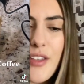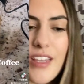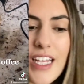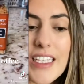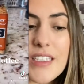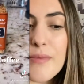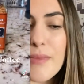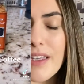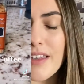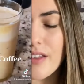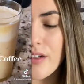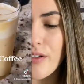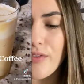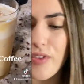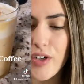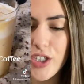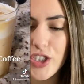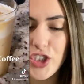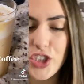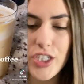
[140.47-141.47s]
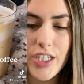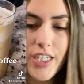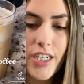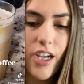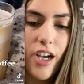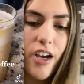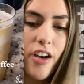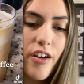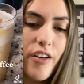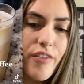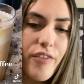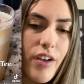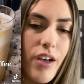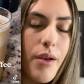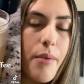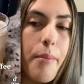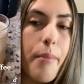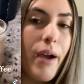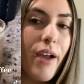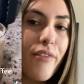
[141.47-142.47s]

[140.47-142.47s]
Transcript: that's my little version of my